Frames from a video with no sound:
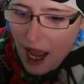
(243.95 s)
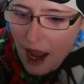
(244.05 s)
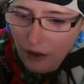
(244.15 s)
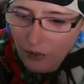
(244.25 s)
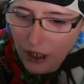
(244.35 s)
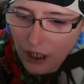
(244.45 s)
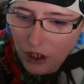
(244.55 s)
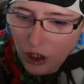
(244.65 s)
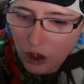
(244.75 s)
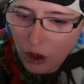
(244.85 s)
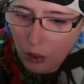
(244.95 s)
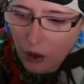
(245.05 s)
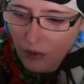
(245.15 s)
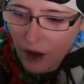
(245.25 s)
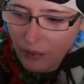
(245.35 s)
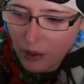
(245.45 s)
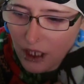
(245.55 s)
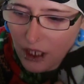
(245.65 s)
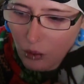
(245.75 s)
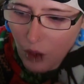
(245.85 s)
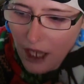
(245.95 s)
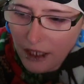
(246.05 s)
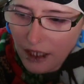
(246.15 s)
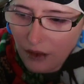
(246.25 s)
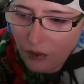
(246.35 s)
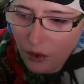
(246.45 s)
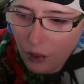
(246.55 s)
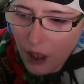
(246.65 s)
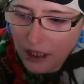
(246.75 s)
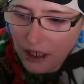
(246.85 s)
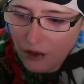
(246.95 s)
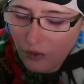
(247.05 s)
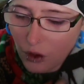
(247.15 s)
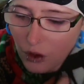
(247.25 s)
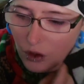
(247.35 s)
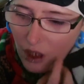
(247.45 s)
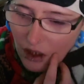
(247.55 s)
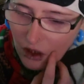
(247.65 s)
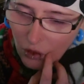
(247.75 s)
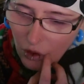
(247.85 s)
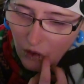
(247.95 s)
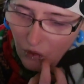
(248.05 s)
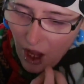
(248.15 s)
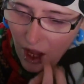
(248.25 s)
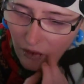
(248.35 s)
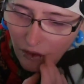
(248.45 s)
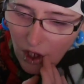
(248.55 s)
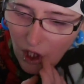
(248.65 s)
average 2.5% rise in food prices for 2025,